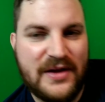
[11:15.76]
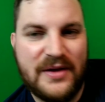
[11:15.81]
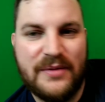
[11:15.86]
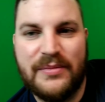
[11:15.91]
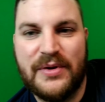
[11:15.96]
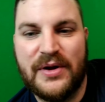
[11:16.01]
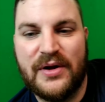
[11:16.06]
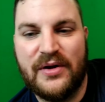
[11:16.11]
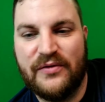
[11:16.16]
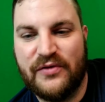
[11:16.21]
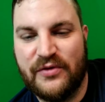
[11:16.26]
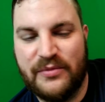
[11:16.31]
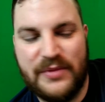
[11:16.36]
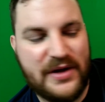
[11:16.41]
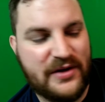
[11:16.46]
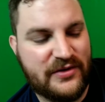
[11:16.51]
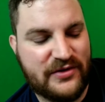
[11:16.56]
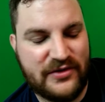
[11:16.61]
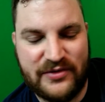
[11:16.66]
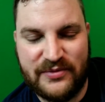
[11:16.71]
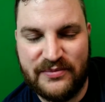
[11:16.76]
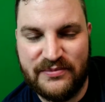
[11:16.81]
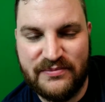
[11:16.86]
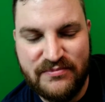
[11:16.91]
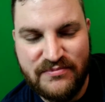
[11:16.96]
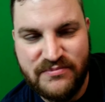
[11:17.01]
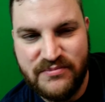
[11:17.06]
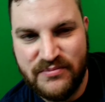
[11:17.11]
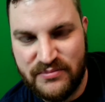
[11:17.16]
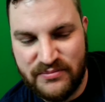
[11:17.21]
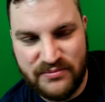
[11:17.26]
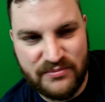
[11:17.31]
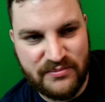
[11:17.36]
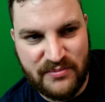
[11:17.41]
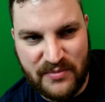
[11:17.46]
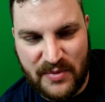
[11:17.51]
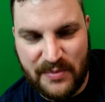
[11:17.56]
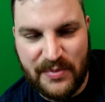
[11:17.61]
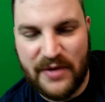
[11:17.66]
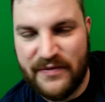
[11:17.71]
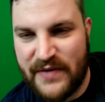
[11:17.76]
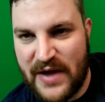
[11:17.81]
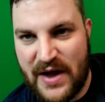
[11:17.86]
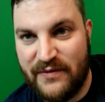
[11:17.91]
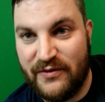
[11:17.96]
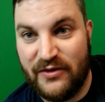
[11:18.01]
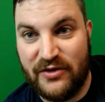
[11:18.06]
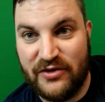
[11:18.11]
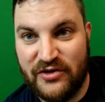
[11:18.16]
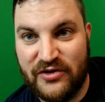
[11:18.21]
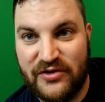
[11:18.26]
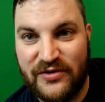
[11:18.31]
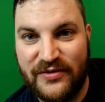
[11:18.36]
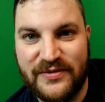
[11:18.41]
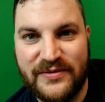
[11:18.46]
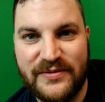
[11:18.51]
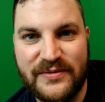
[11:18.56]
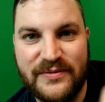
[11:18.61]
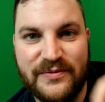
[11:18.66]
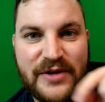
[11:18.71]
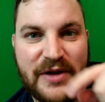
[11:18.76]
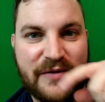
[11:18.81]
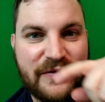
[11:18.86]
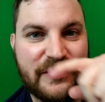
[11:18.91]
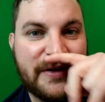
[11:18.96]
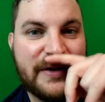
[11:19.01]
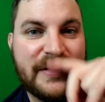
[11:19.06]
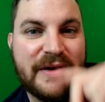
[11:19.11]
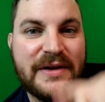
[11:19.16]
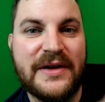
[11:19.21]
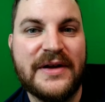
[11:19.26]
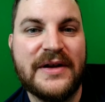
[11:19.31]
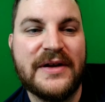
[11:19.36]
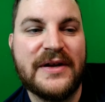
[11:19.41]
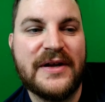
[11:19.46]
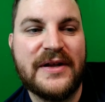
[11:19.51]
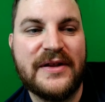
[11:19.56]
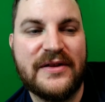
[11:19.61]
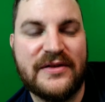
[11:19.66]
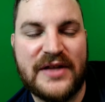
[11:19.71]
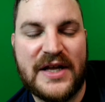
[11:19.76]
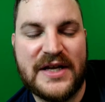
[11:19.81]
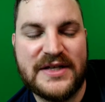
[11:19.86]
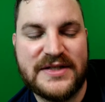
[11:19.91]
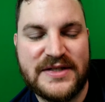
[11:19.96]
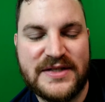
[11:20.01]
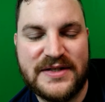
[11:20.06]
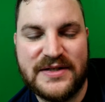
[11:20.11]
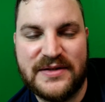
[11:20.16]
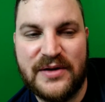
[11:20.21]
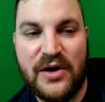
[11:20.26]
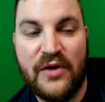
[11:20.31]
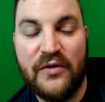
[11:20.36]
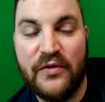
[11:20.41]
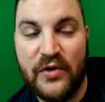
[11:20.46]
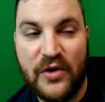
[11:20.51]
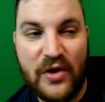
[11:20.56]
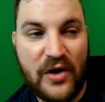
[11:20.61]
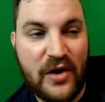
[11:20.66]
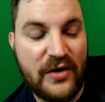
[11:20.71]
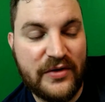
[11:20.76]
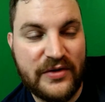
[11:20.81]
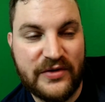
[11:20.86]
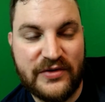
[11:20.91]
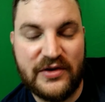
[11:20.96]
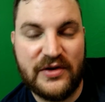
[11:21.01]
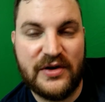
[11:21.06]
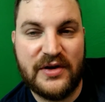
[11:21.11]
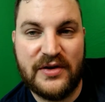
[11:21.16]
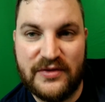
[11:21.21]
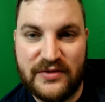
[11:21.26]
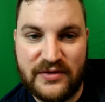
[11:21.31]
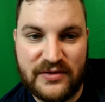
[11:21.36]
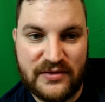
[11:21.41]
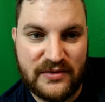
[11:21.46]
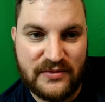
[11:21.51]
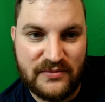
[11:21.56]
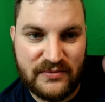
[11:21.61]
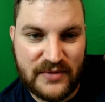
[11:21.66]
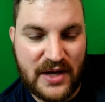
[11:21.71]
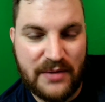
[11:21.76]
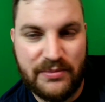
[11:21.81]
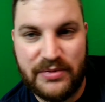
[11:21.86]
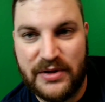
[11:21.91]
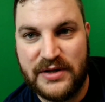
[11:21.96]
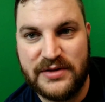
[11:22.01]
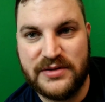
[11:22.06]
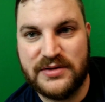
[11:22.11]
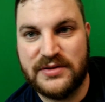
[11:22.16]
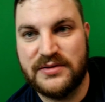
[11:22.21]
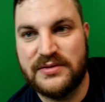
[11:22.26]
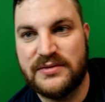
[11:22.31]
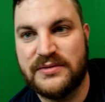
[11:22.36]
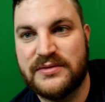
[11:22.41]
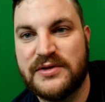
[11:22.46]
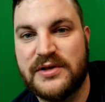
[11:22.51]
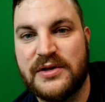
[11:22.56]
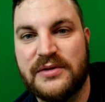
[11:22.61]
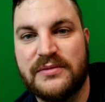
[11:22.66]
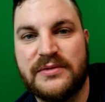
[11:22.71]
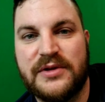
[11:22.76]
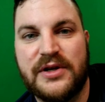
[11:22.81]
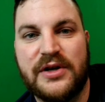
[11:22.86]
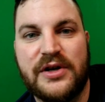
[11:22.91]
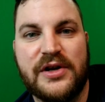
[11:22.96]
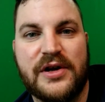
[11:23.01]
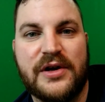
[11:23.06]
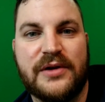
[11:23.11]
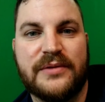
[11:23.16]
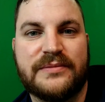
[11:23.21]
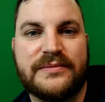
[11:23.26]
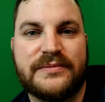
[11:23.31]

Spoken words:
But for me, it's just above average, definitely. This last season, overall, the series A+. So there you go.